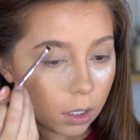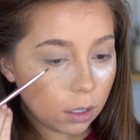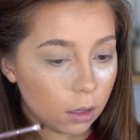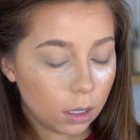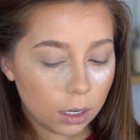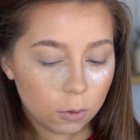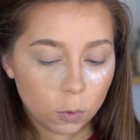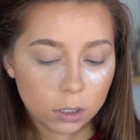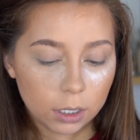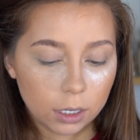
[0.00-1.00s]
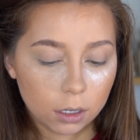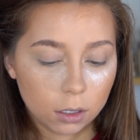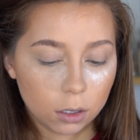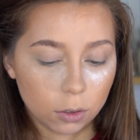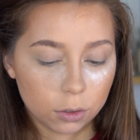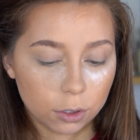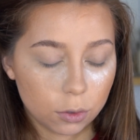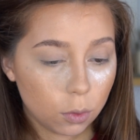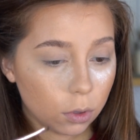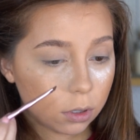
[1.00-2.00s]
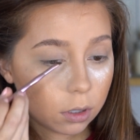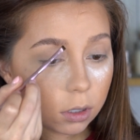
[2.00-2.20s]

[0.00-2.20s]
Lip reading: And then once I get closer towards